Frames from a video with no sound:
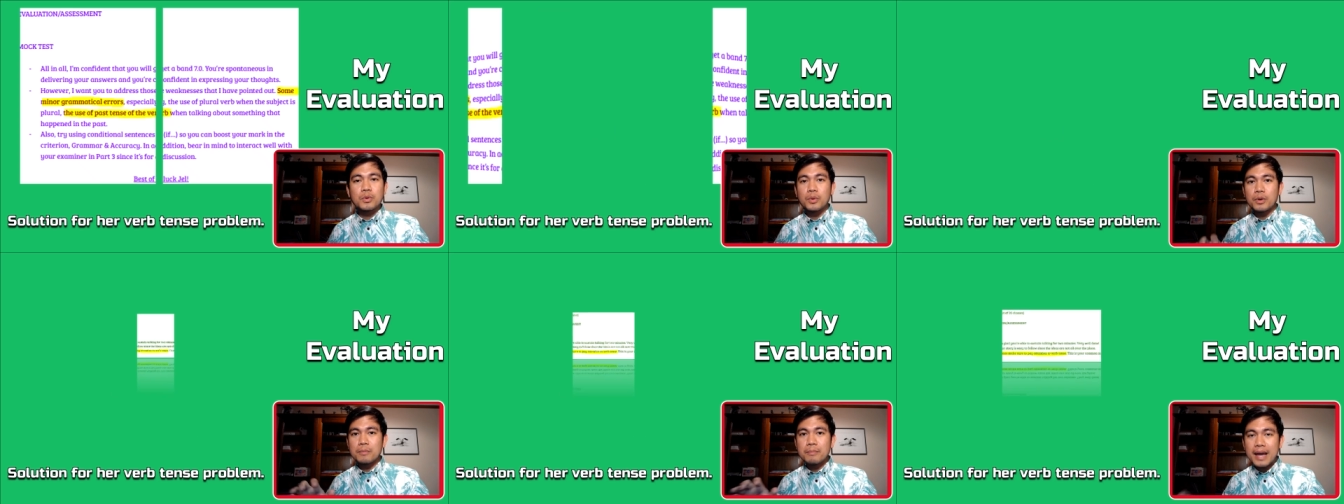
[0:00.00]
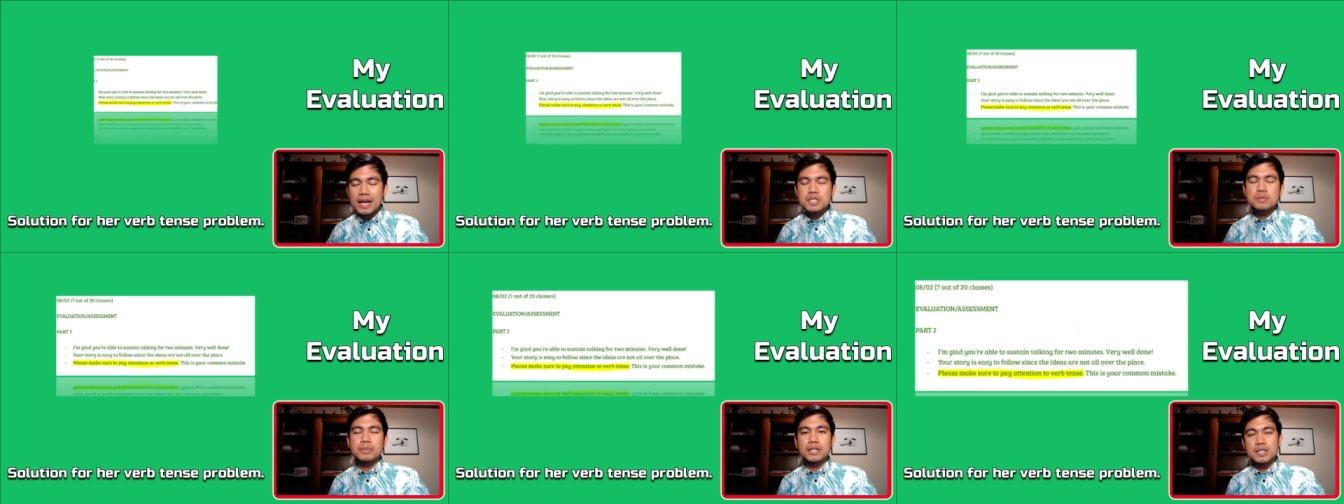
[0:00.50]
or
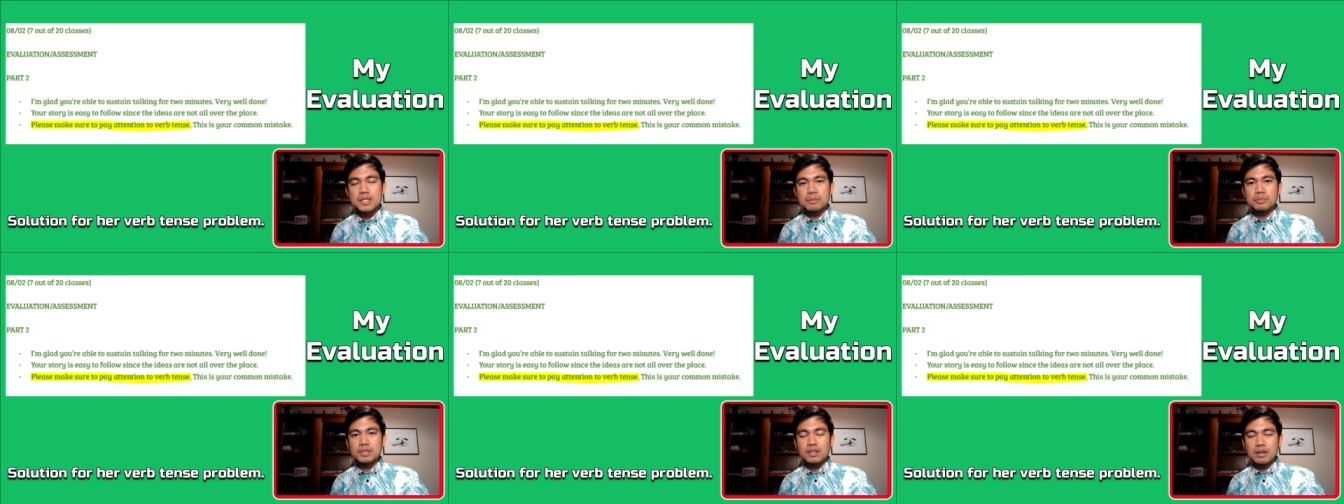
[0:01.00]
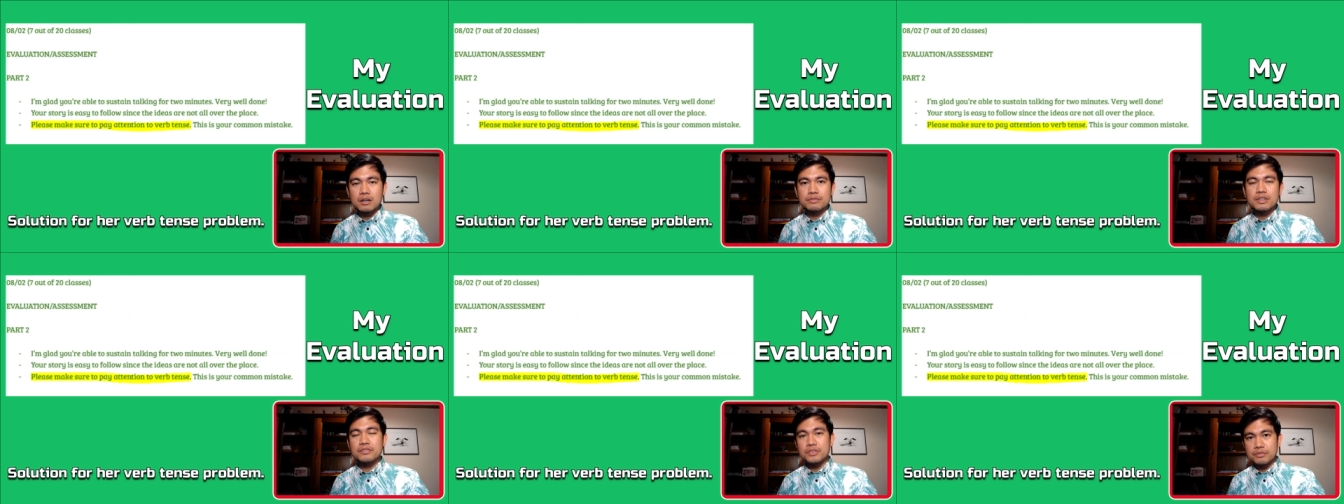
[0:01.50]
past participle of
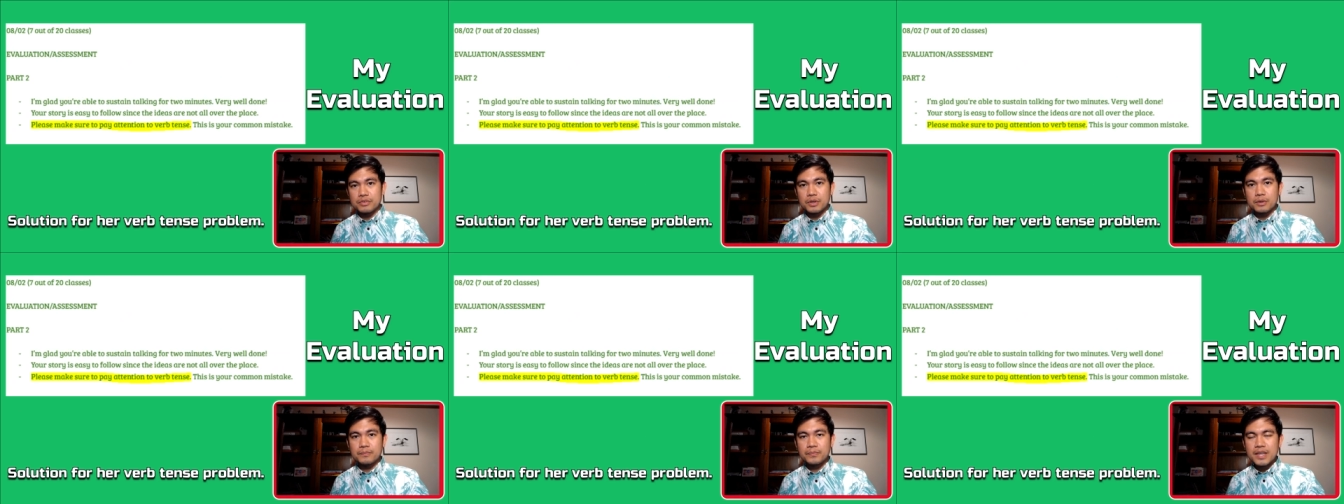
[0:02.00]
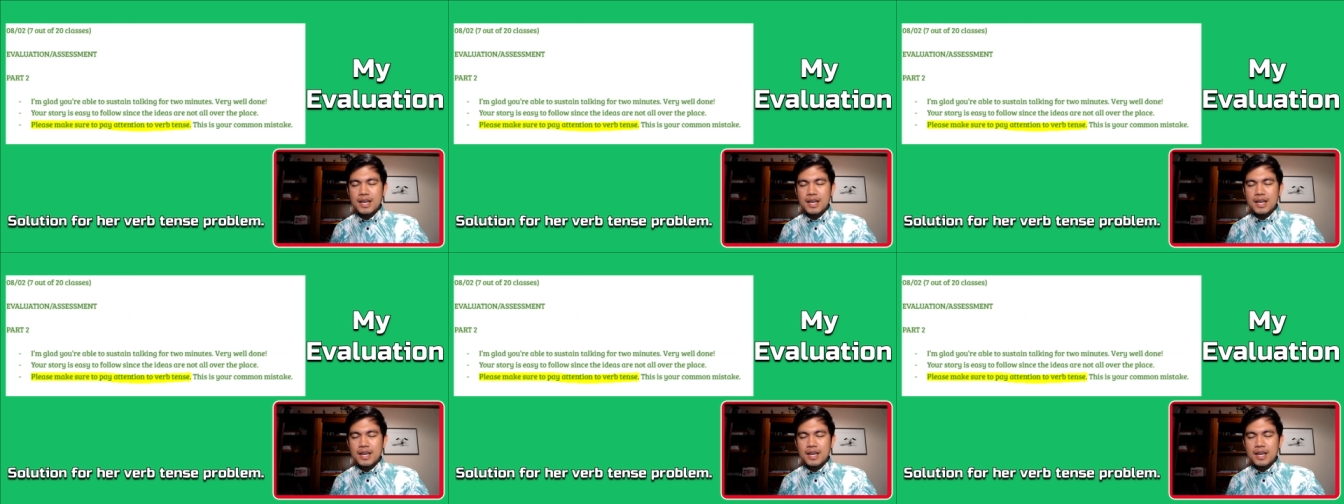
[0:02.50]
the verb.